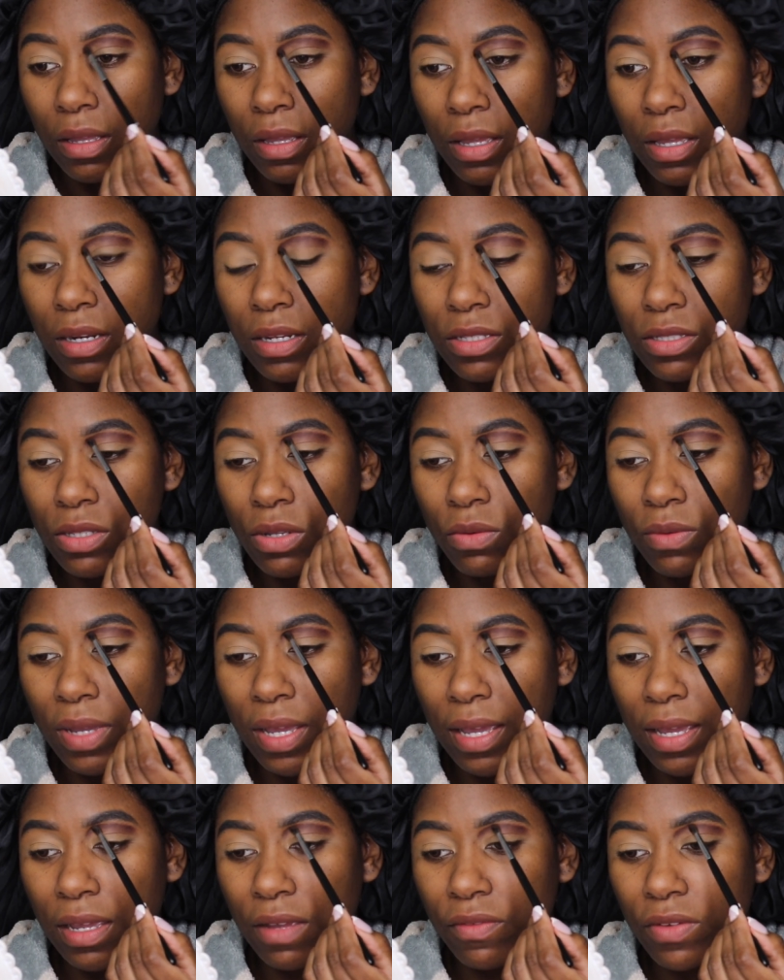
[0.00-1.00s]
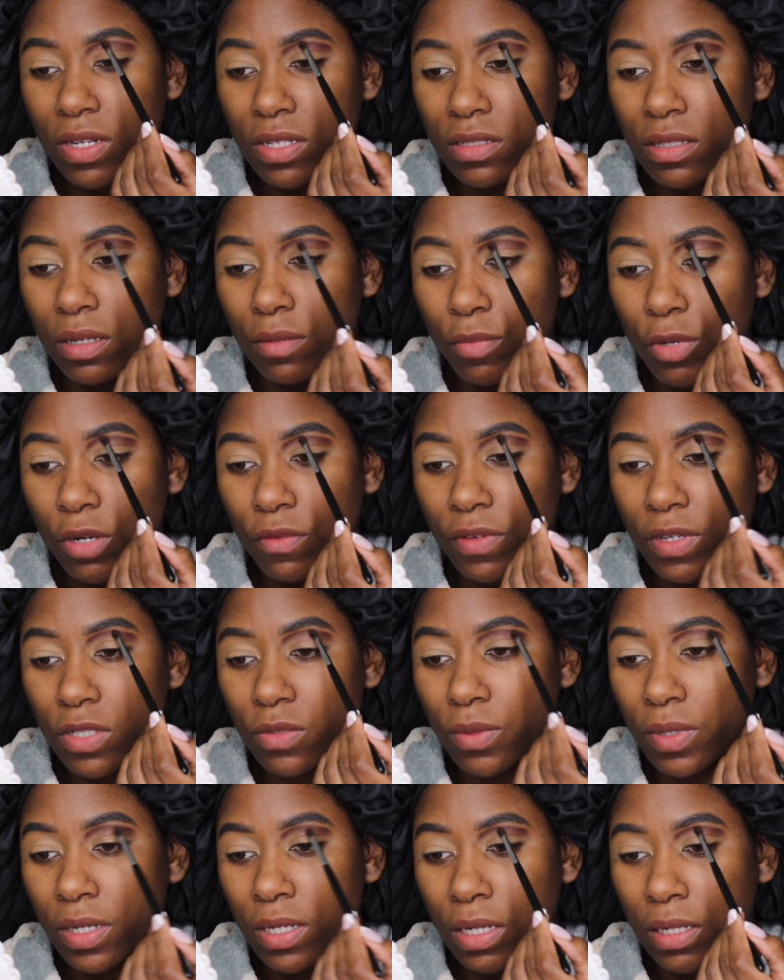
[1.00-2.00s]
And it's okay if it doesn't look perfect
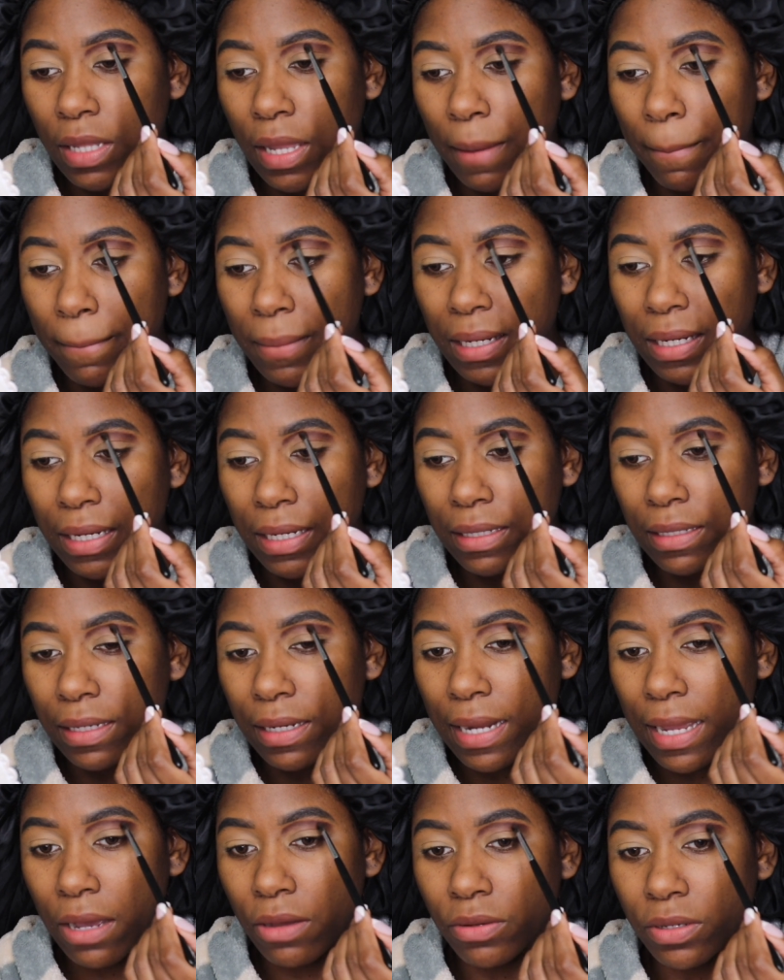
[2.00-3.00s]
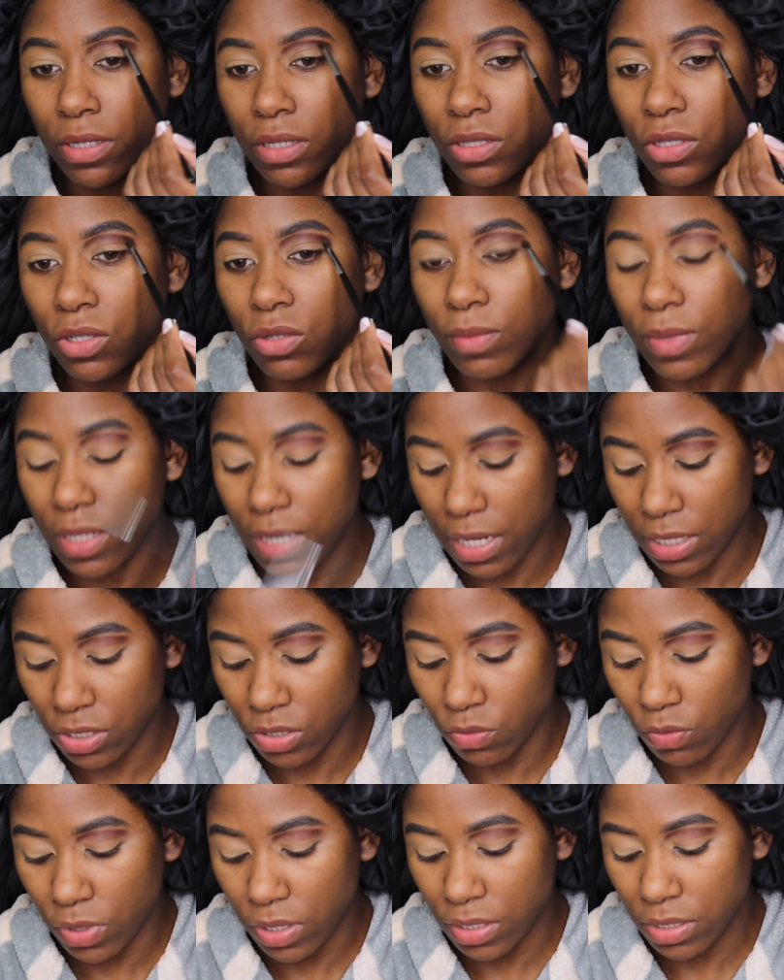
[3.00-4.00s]
because we're gonna like blend it out in a little bit. I
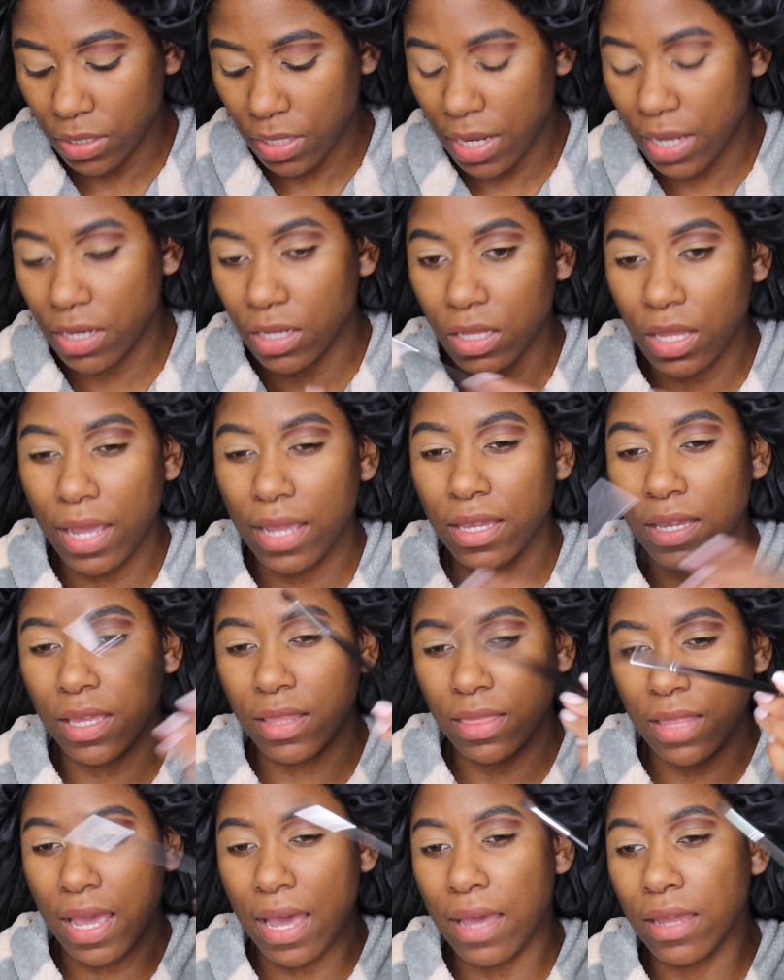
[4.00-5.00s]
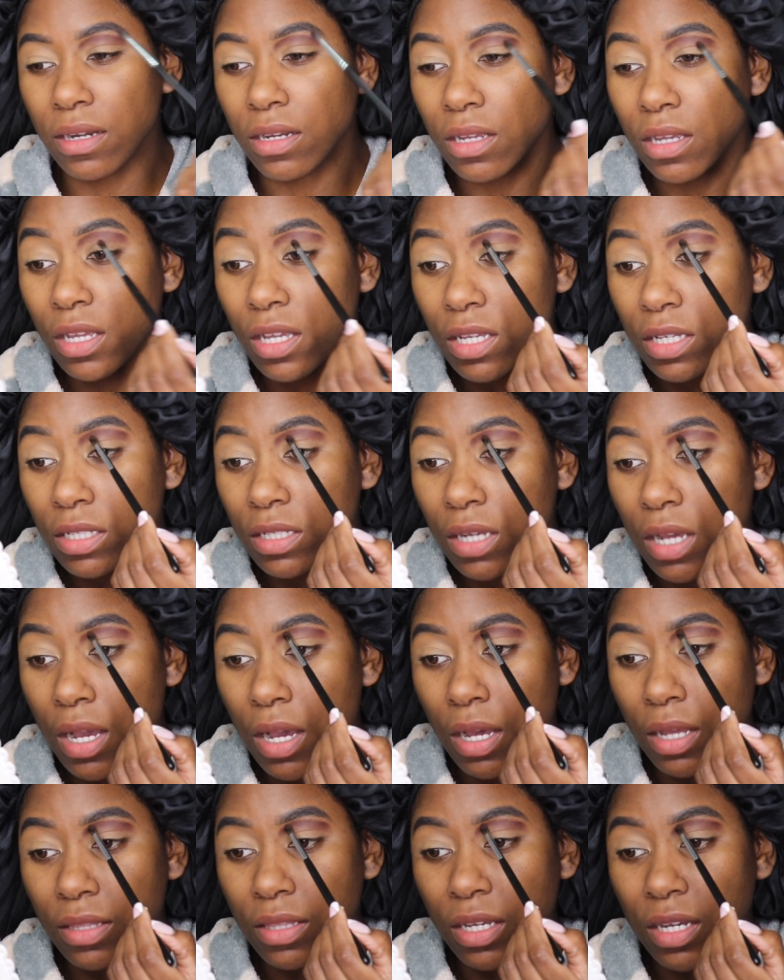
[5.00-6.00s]
just wanted to kind of like get that,
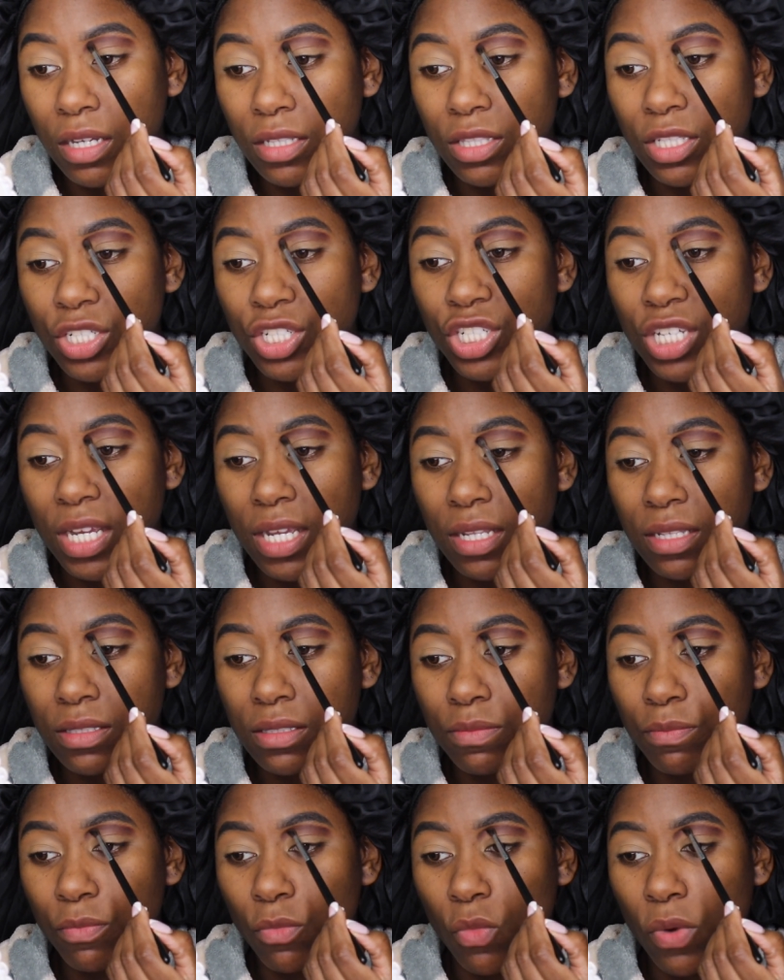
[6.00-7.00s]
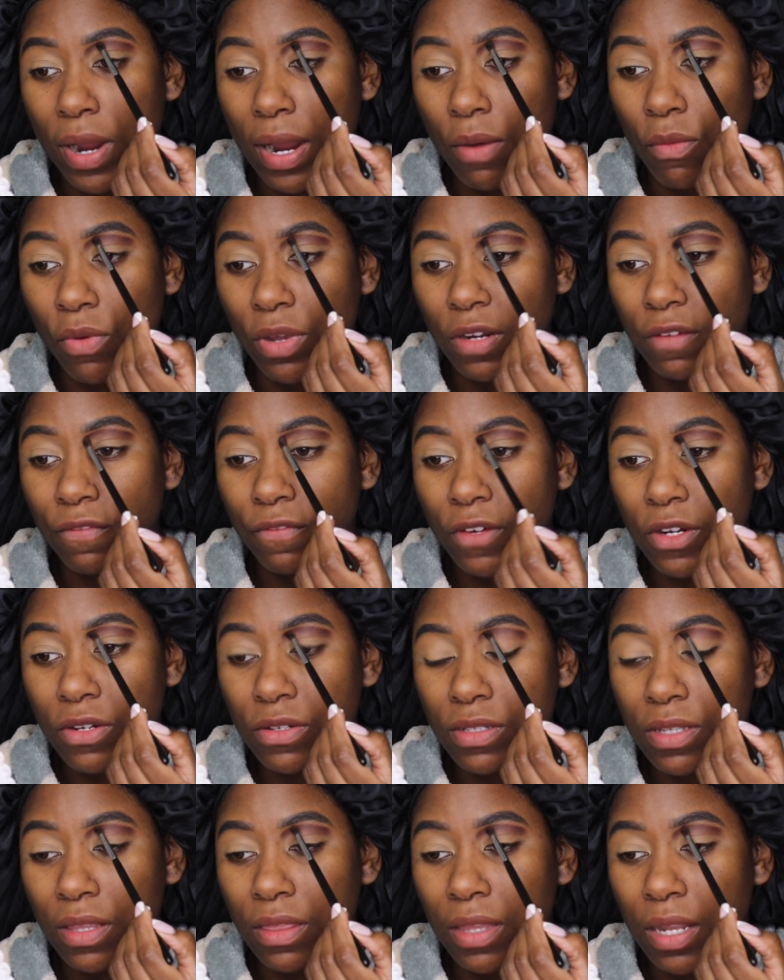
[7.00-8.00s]
the shades where I want it
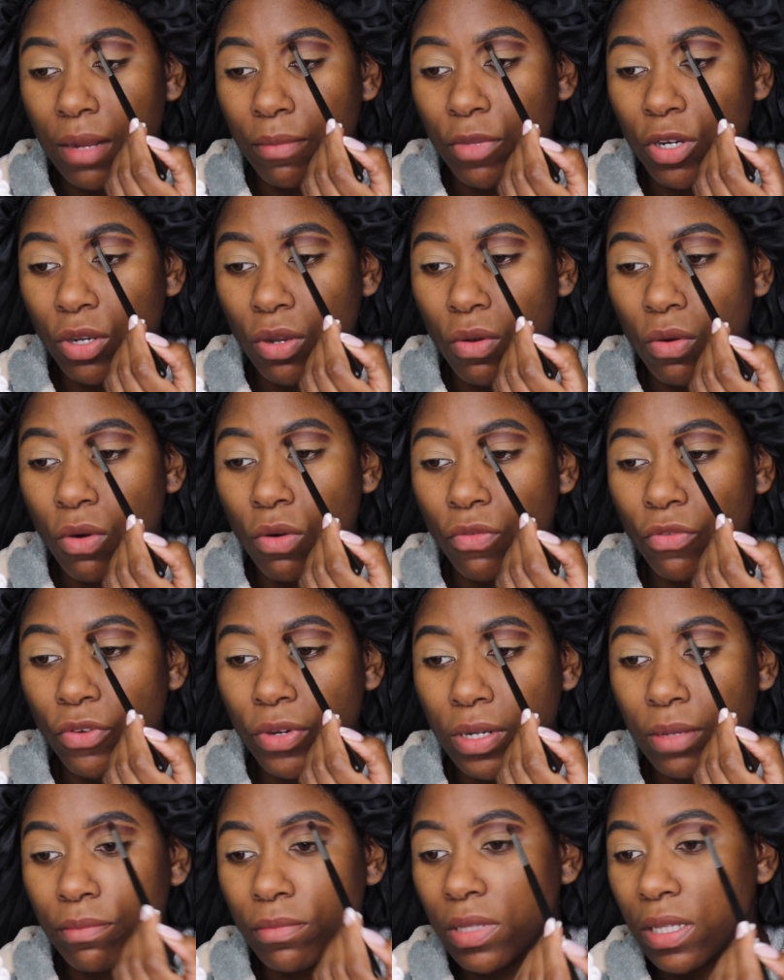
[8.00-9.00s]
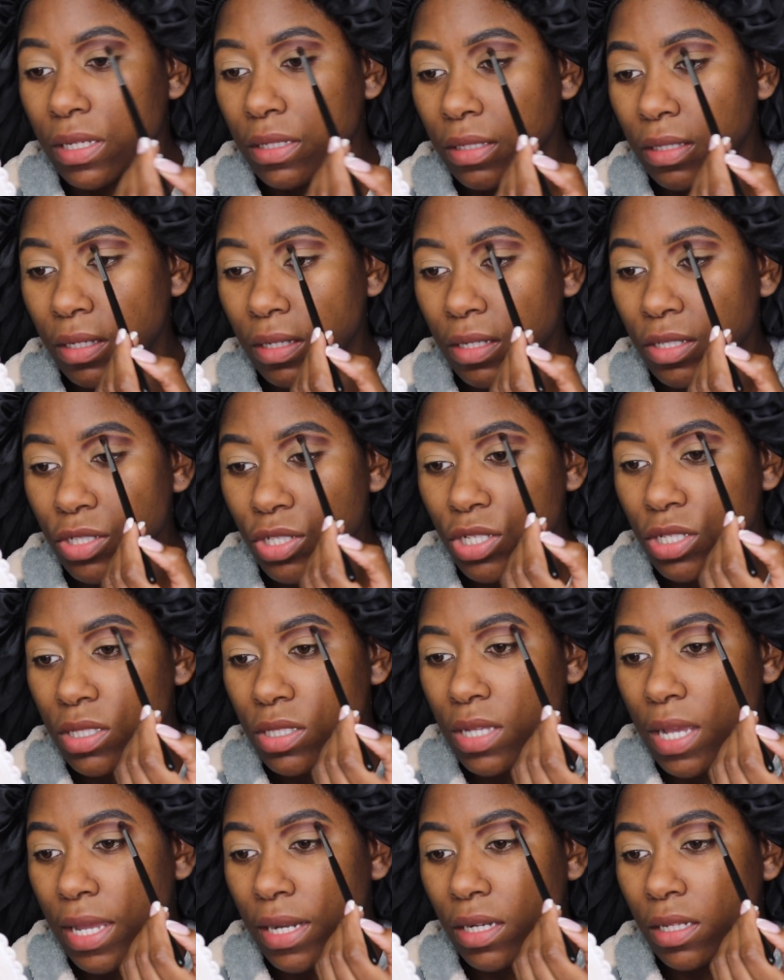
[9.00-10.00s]
first, and then I'm gonna go over it and blend it and
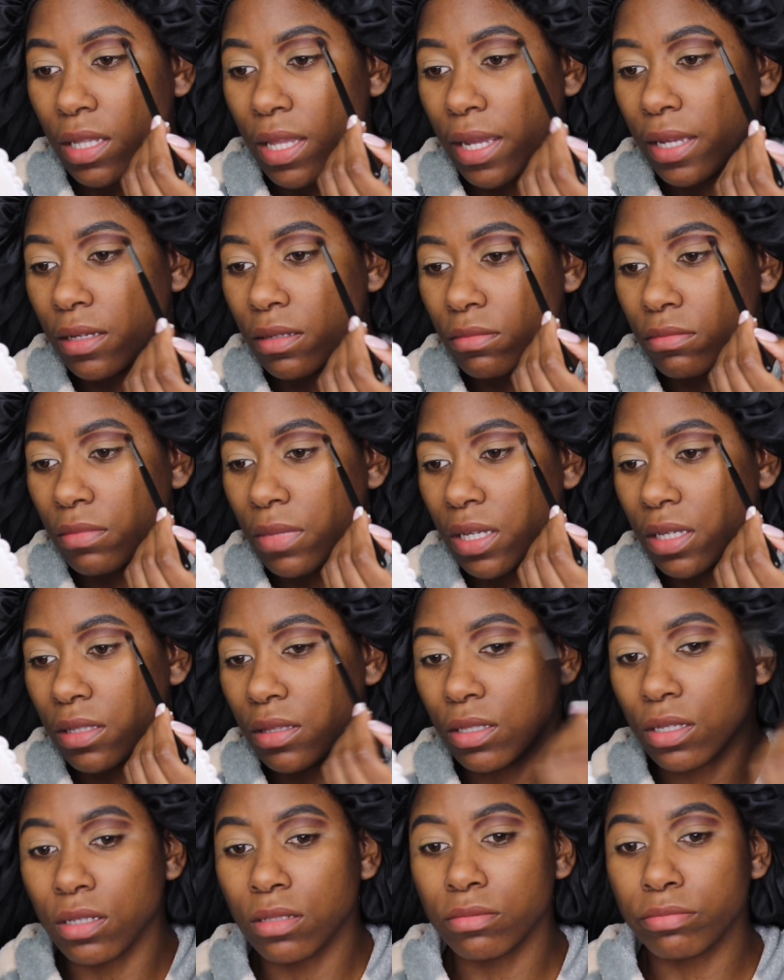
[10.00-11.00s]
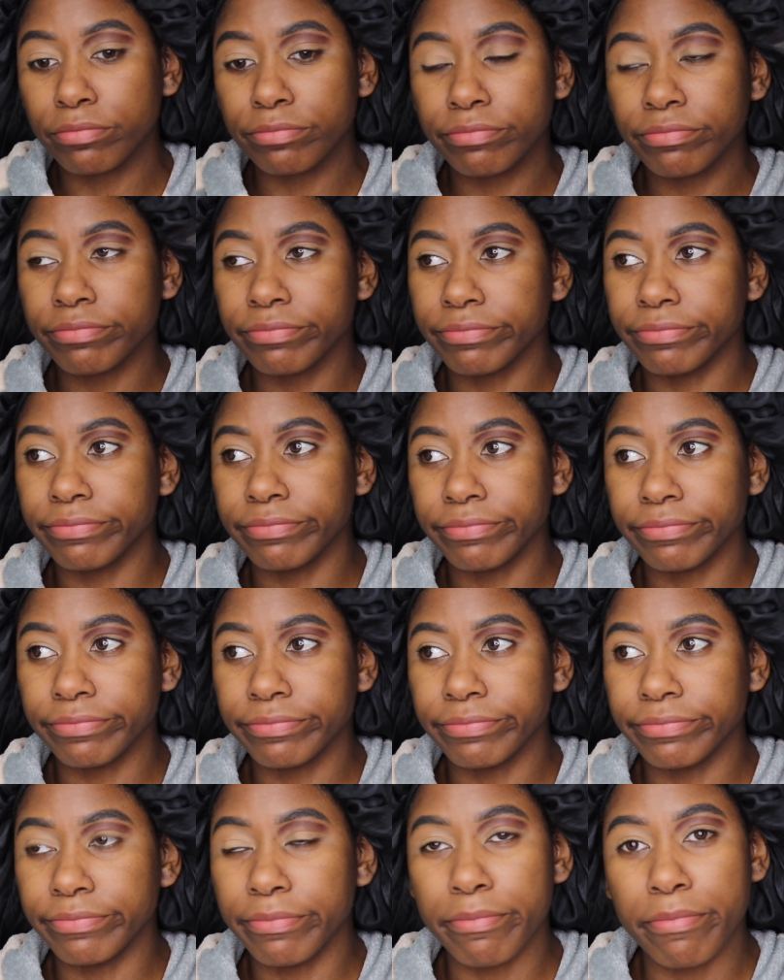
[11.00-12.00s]
just kind of like make it look
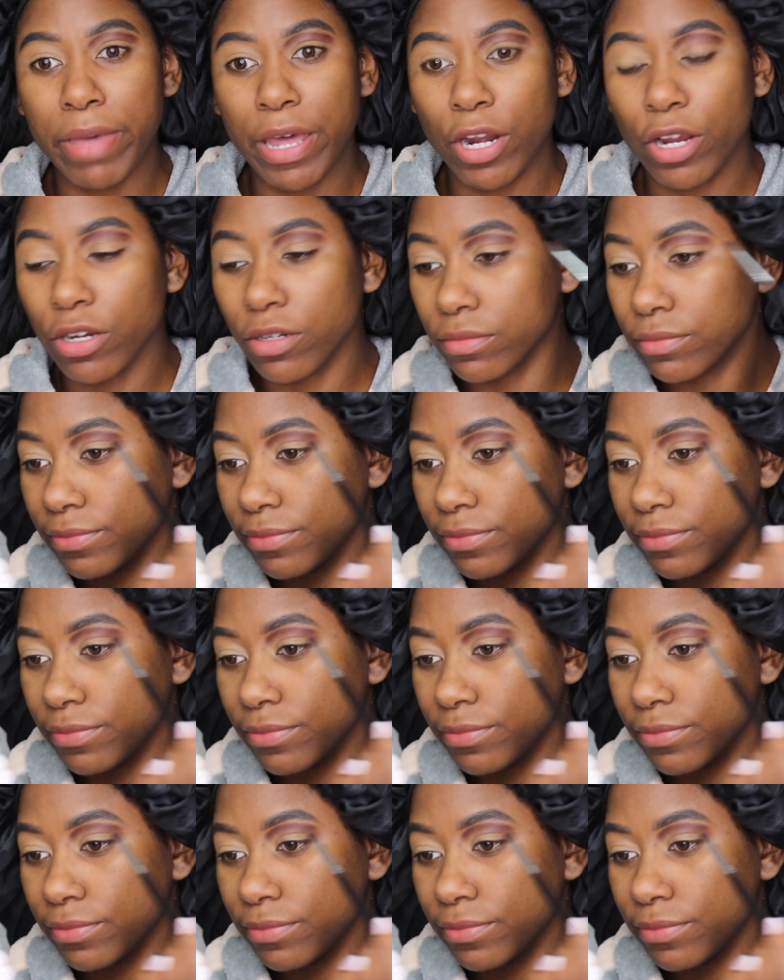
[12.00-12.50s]
better.